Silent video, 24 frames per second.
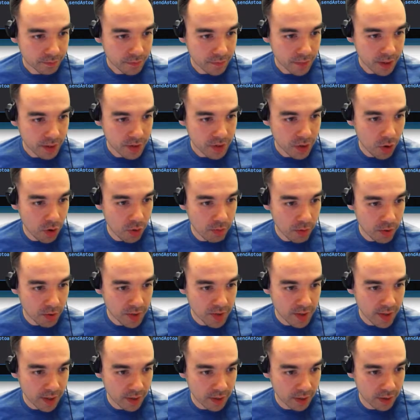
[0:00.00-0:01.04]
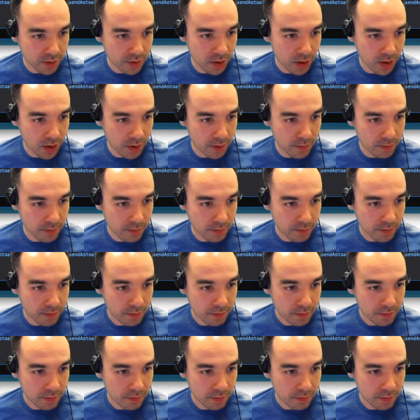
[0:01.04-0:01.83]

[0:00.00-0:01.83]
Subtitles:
It's almost like a DOM